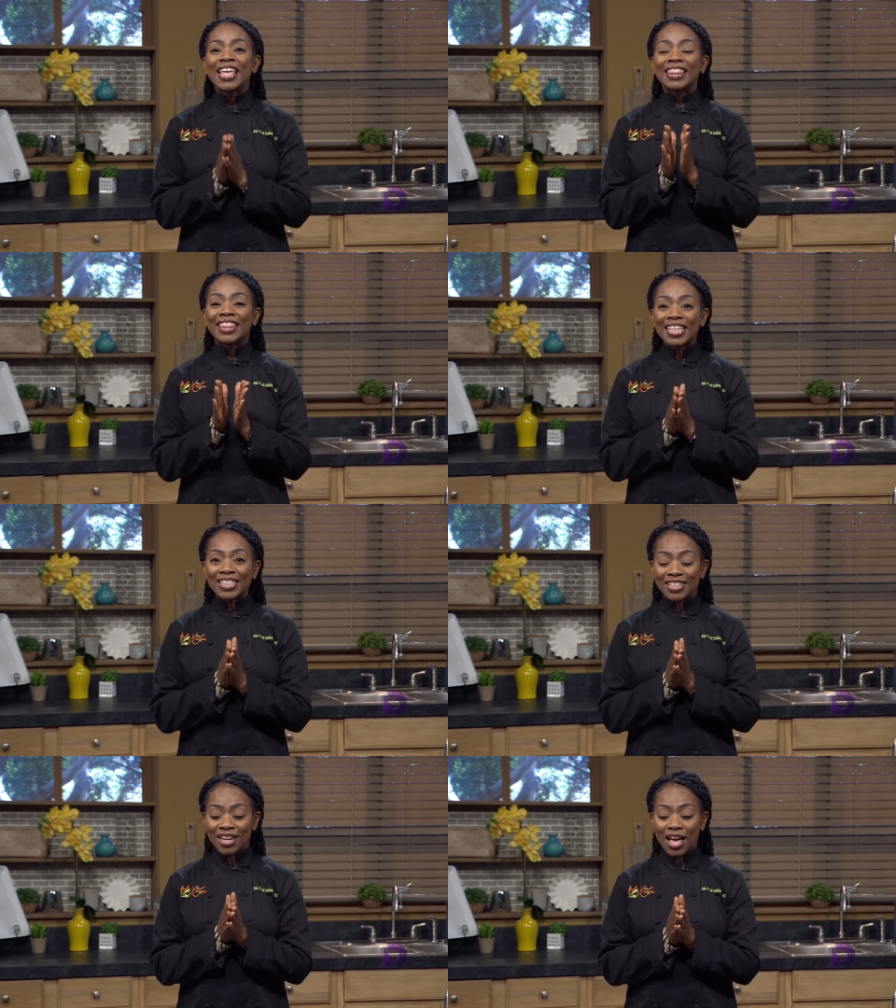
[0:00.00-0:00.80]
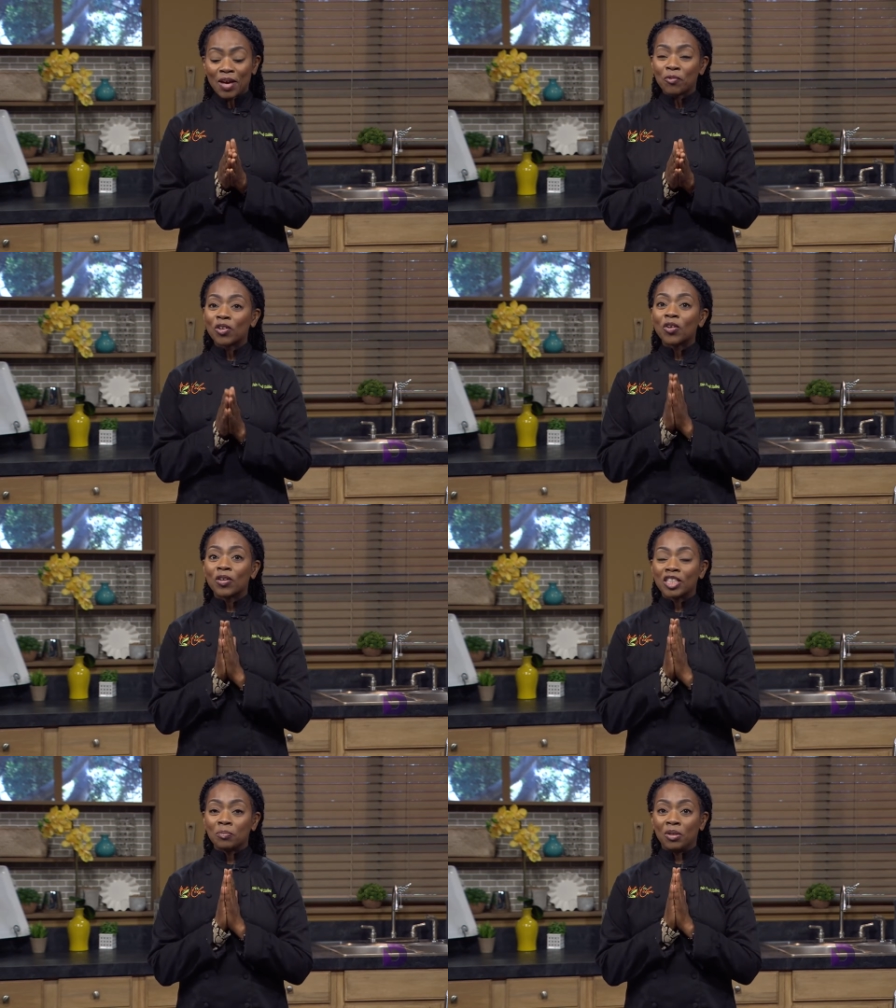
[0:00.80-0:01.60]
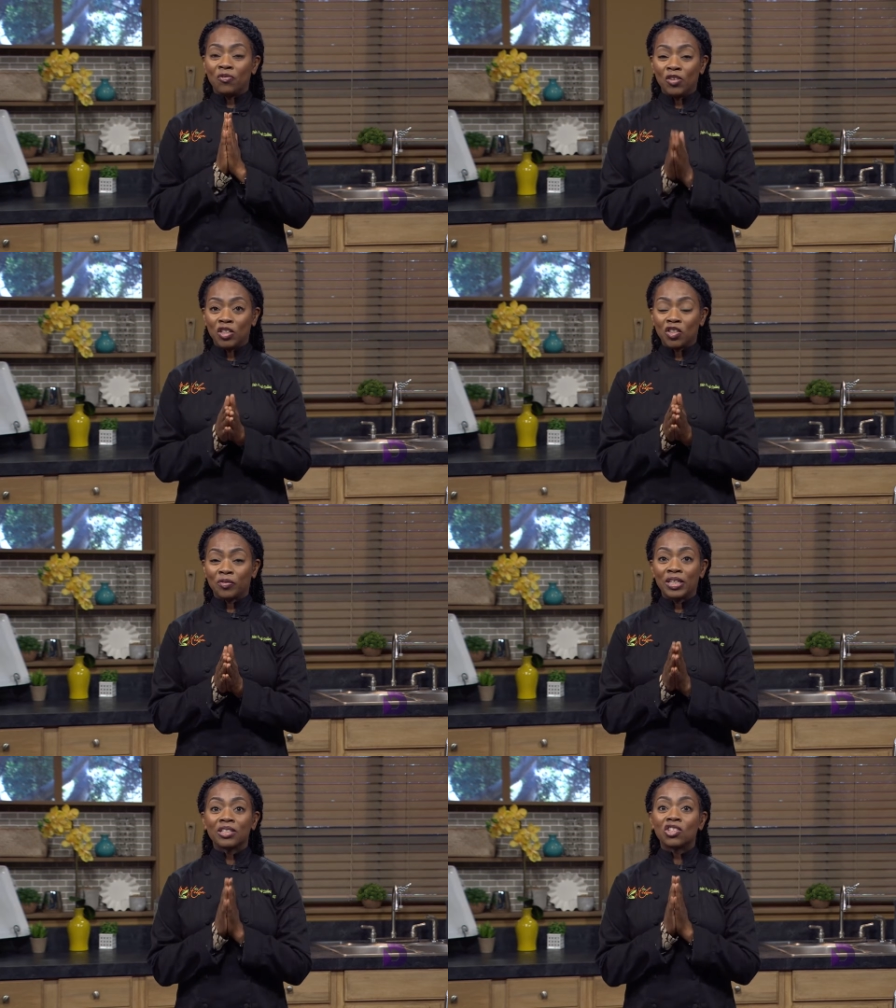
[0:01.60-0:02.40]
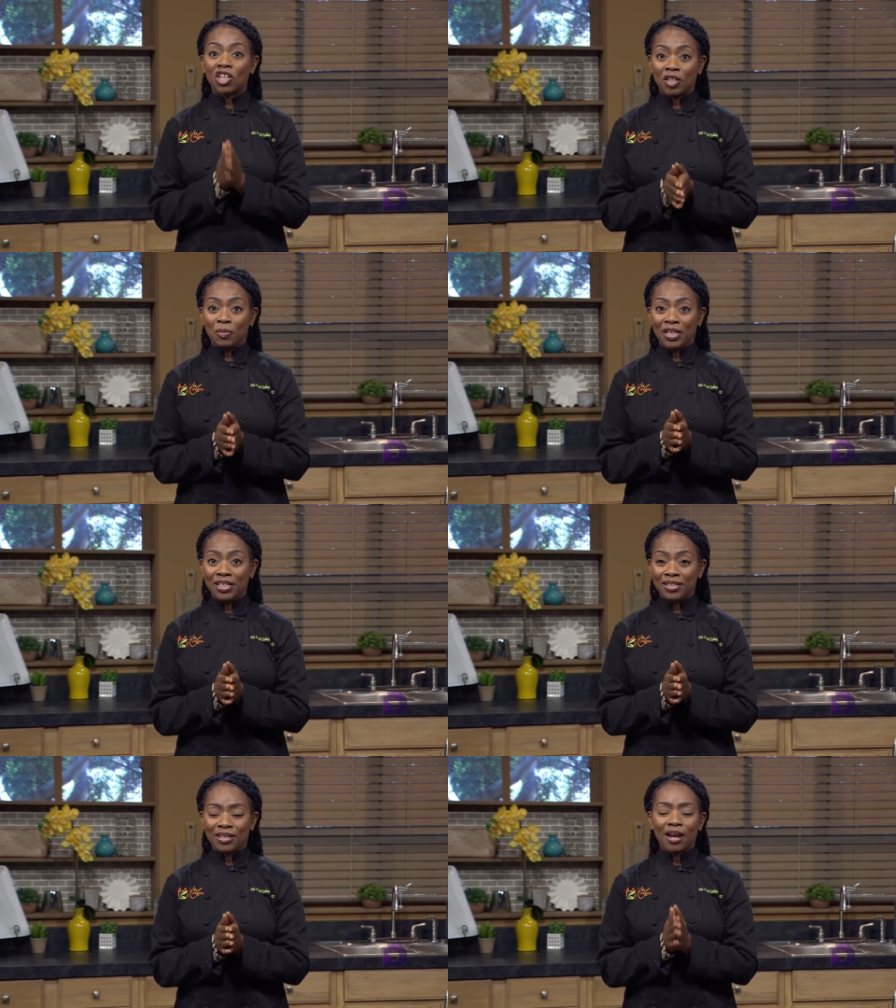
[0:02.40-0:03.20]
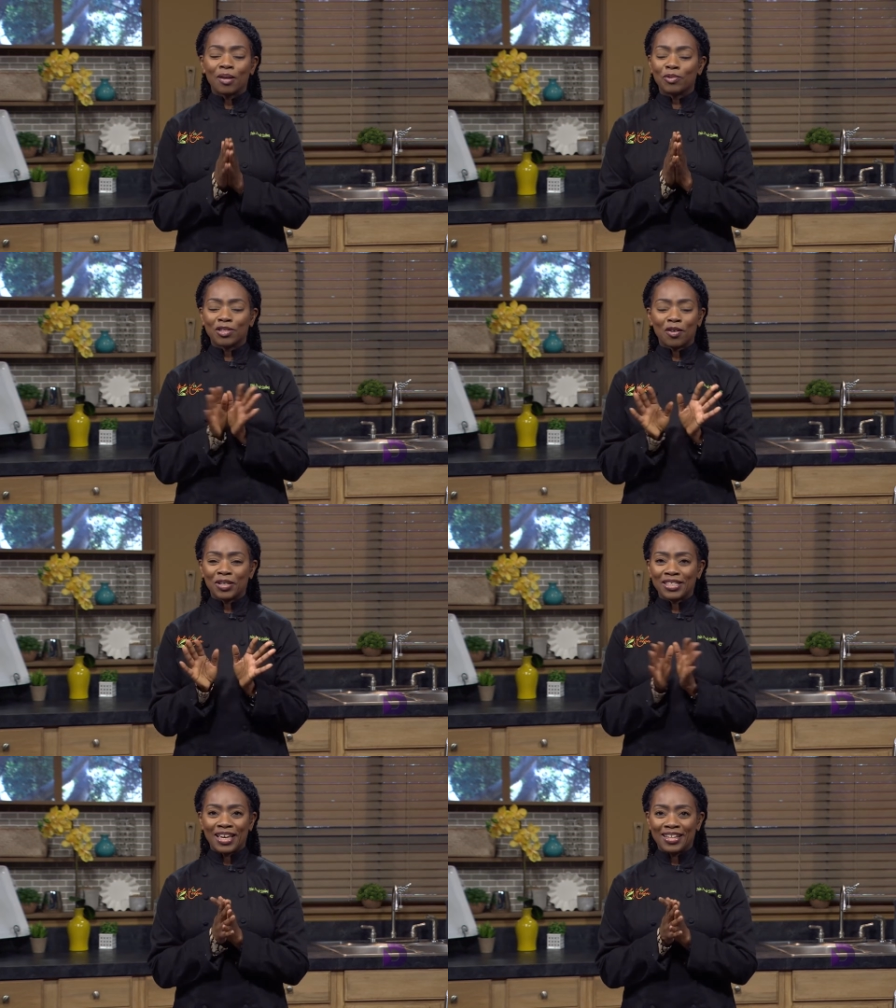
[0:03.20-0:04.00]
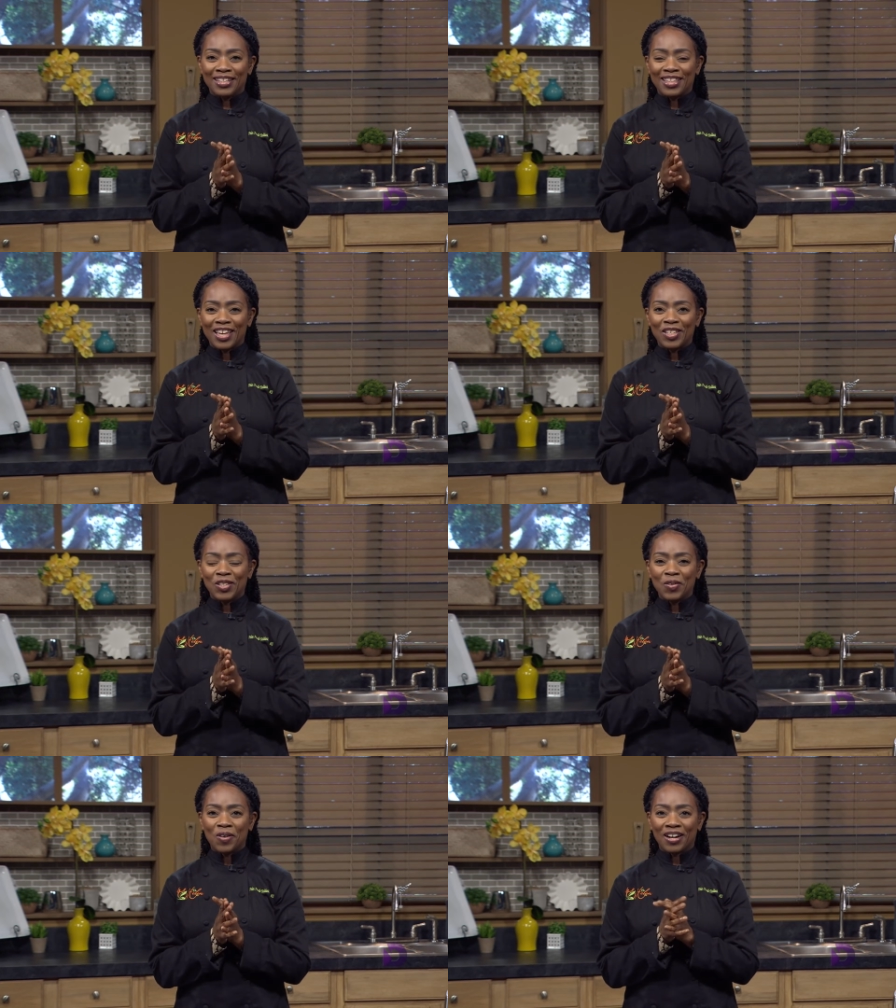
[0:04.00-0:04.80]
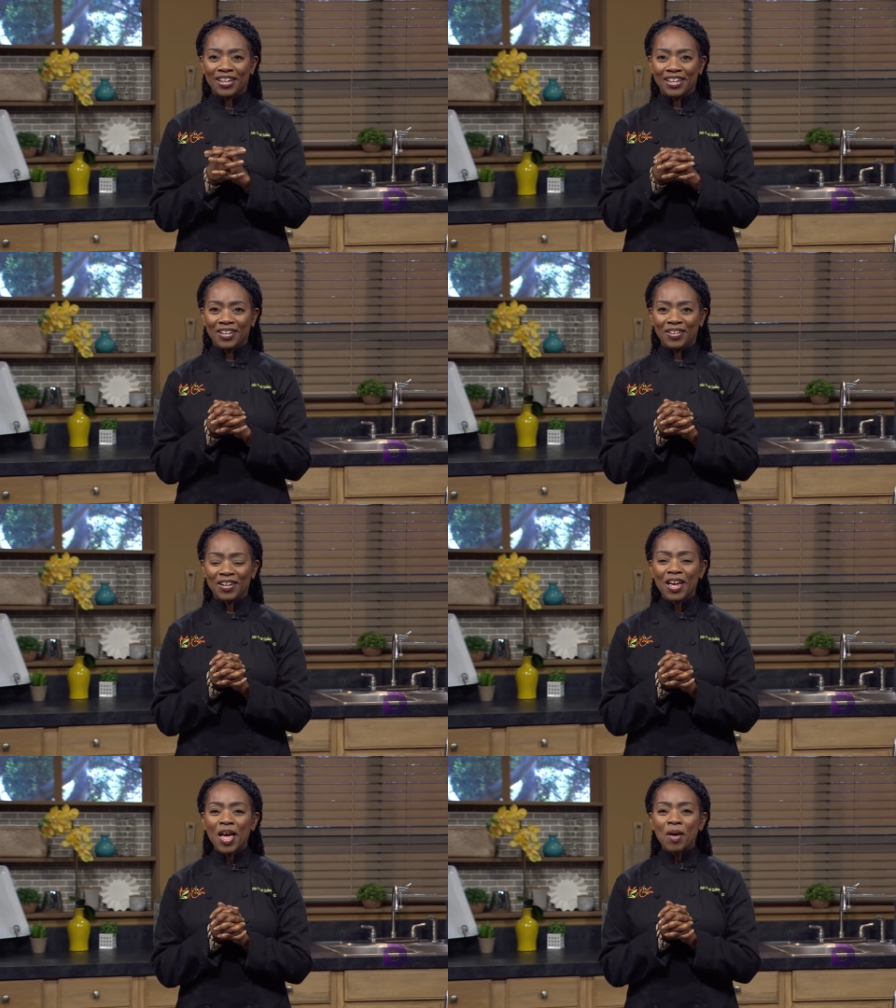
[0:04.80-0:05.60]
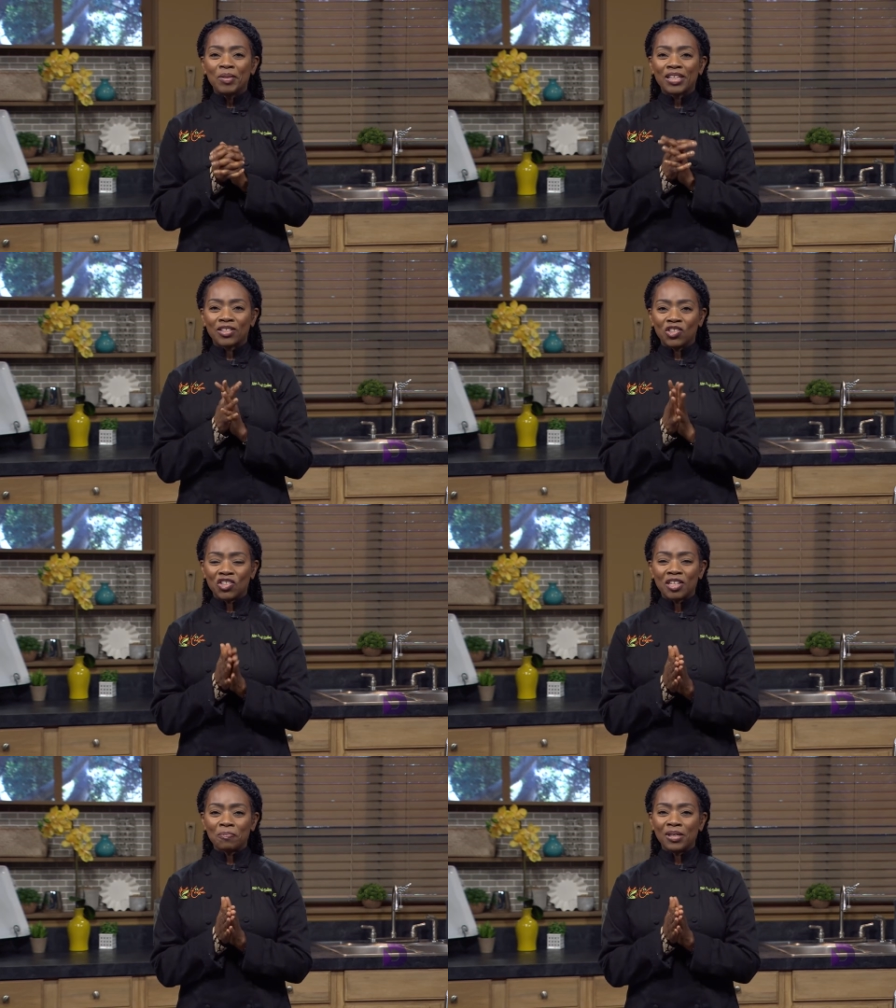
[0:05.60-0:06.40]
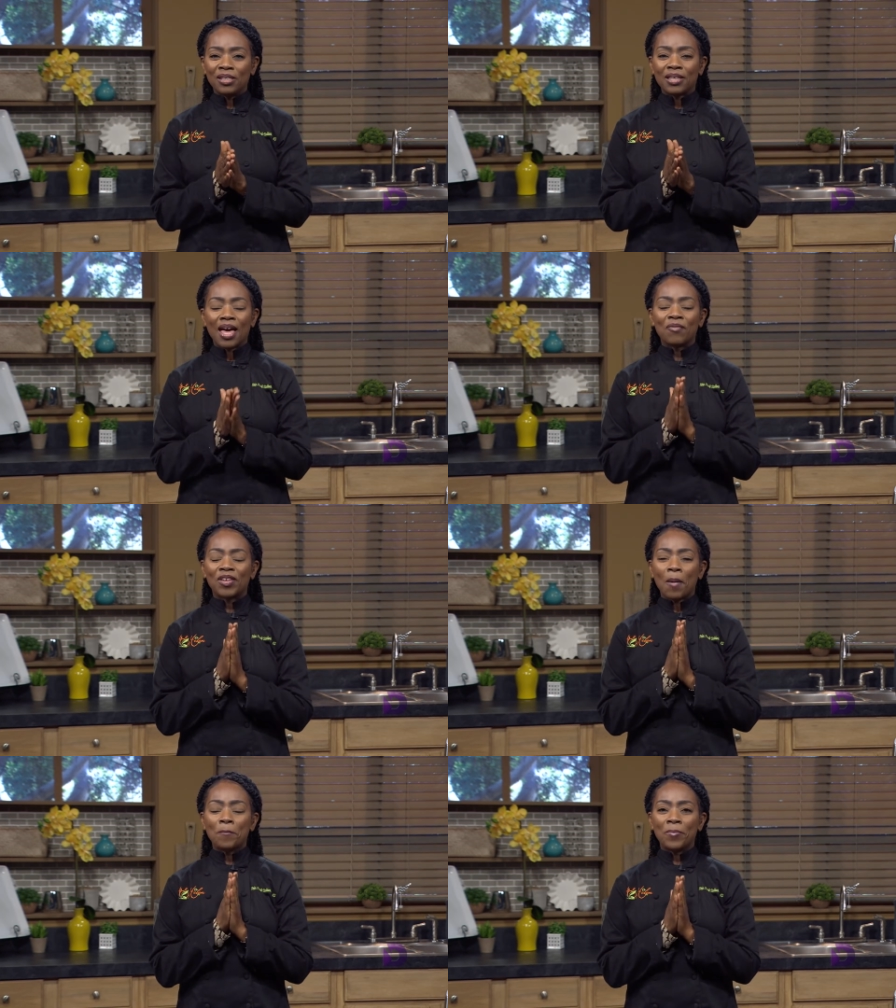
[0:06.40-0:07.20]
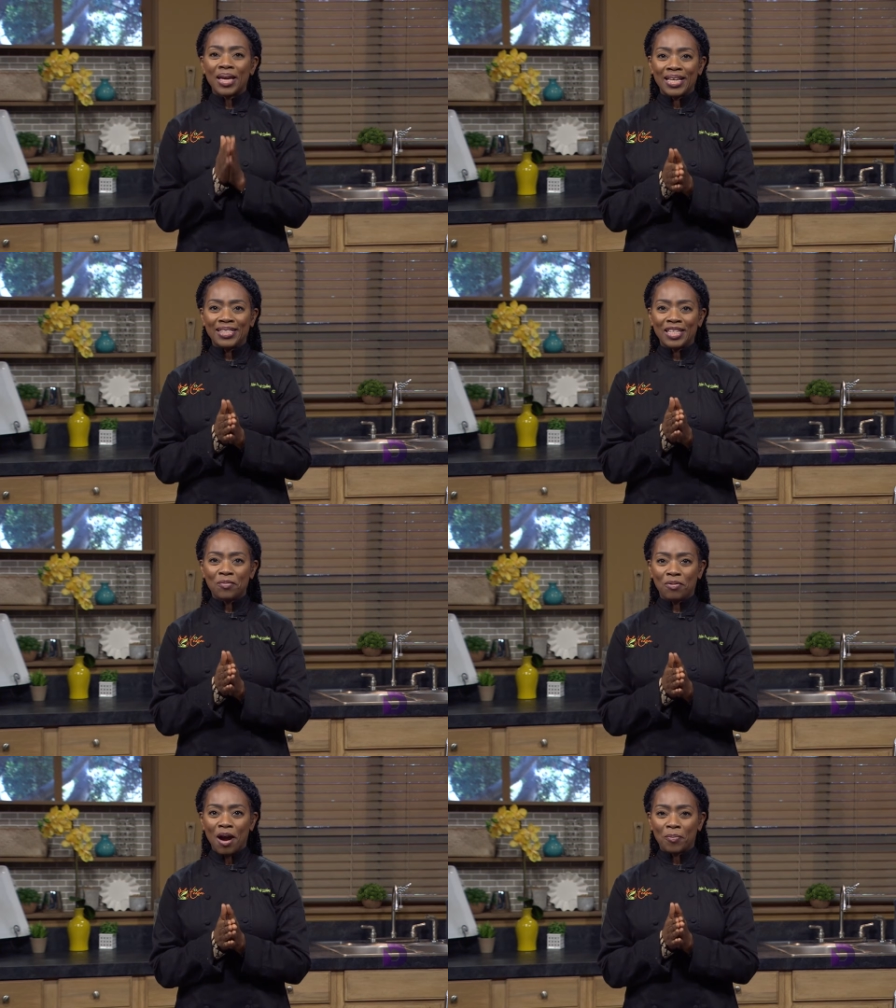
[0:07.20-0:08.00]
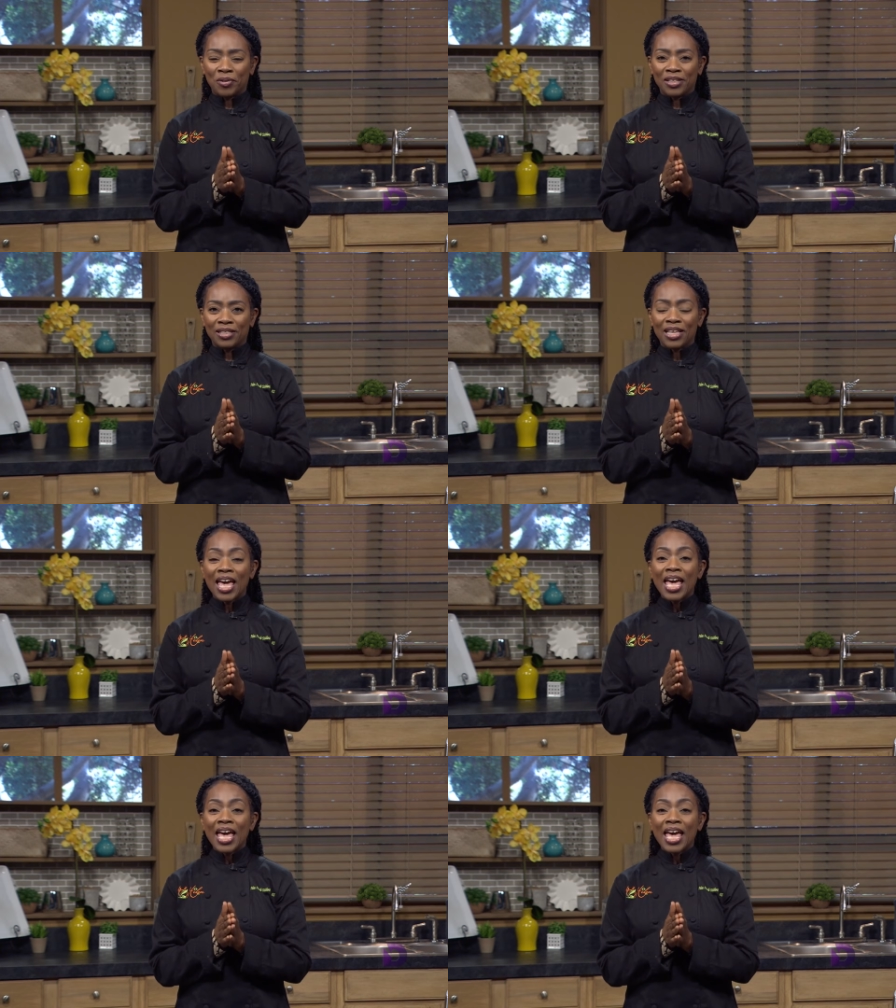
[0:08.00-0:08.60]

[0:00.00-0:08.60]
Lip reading: This time, we're going to be featuring chickpeas, and I'm so excited that you are here because chickpeas have amazing properties.